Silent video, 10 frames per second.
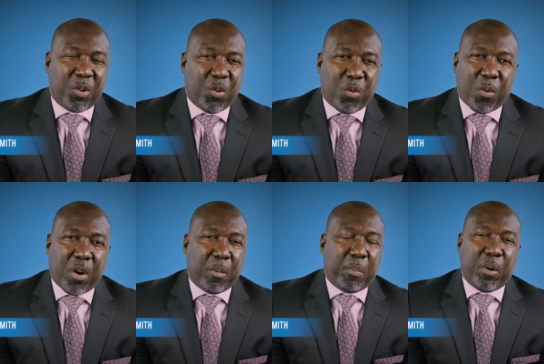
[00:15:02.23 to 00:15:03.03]

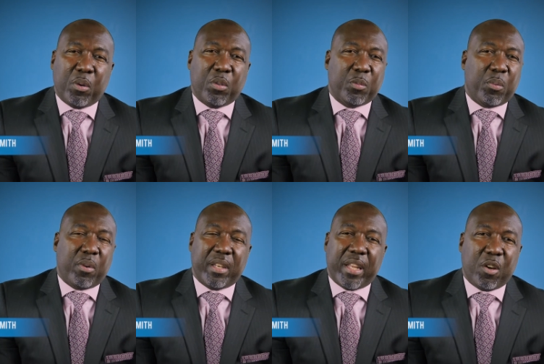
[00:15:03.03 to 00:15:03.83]
Coolwater, Polo
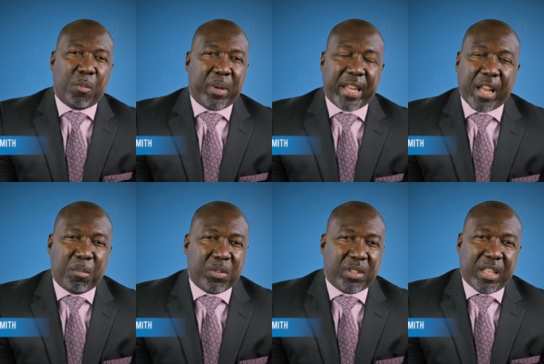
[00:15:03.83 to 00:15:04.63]
Sport, Naomi
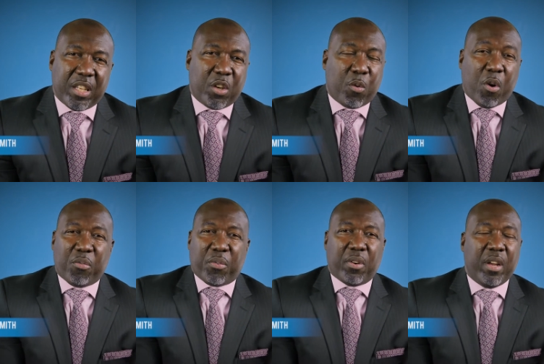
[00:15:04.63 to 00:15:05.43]
Campbell, Cindy
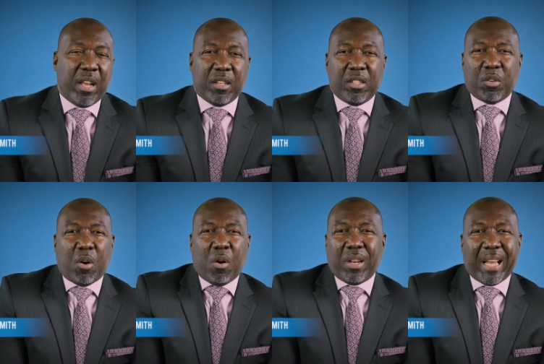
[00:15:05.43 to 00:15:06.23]
Crawford. These are
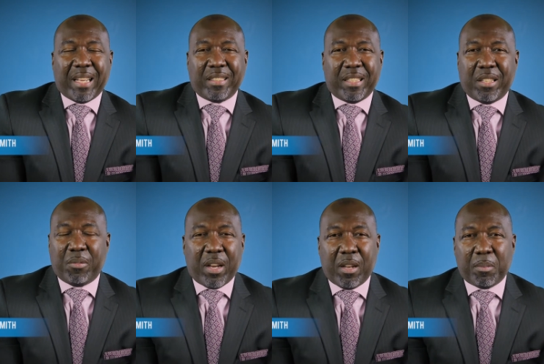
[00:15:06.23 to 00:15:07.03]
all lines he
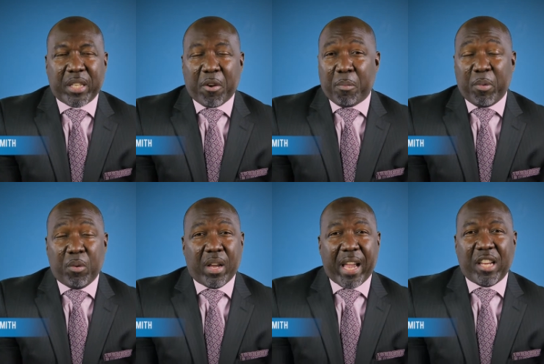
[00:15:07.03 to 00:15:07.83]
developed, Terry
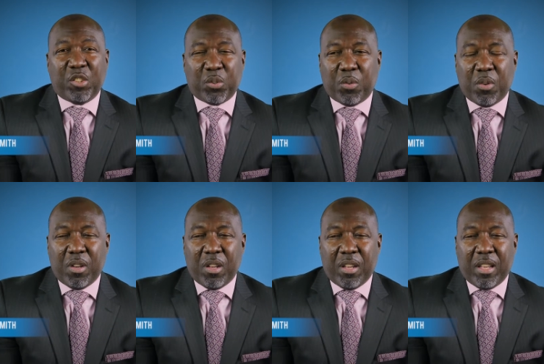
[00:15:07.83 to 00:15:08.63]
Mueller, Angel.
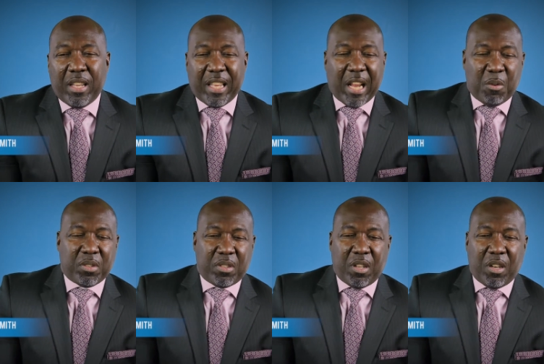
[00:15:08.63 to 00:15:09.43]
And I
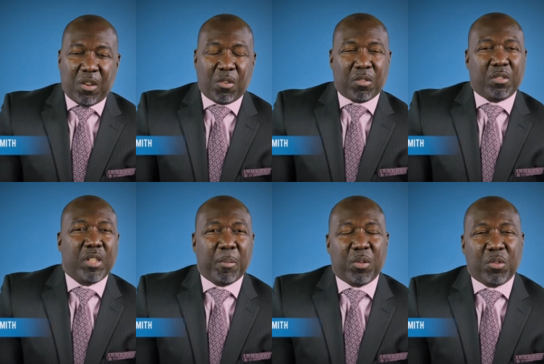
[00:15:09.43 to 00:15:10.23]
was along
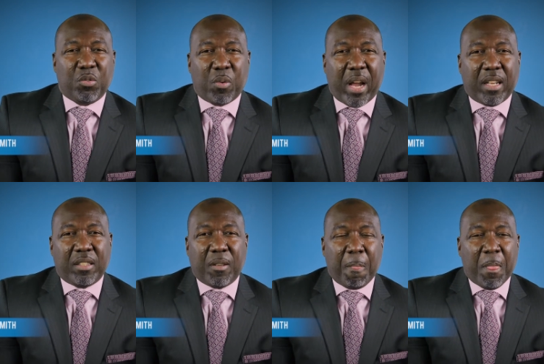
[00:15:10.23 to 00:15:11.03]
some of those
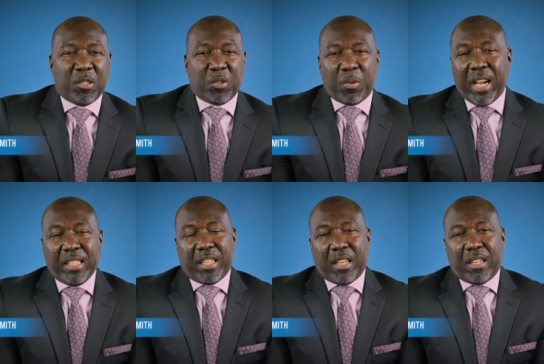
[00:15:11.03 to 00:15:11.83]
rides. So what I
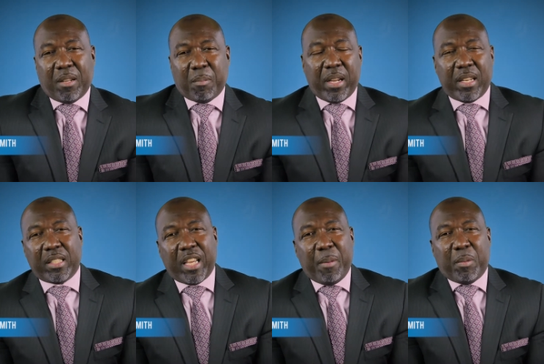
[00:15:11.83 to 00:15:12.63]
did in my
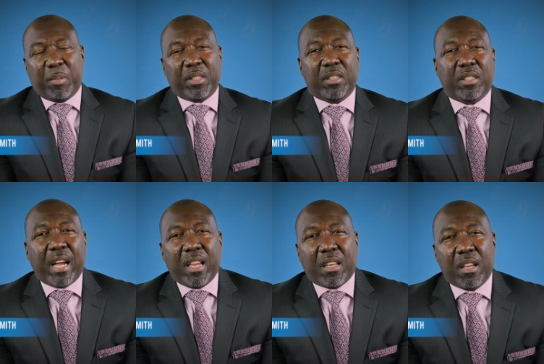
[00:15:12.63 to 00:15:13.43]
entertainment business,
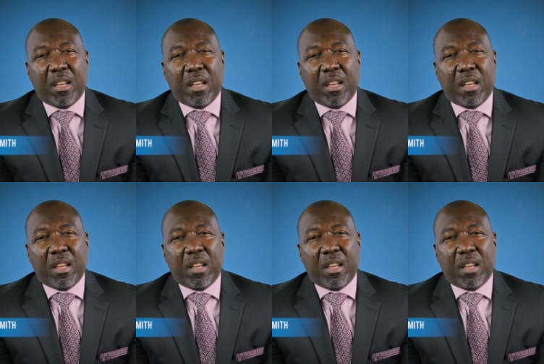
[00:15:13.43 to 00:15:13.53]
I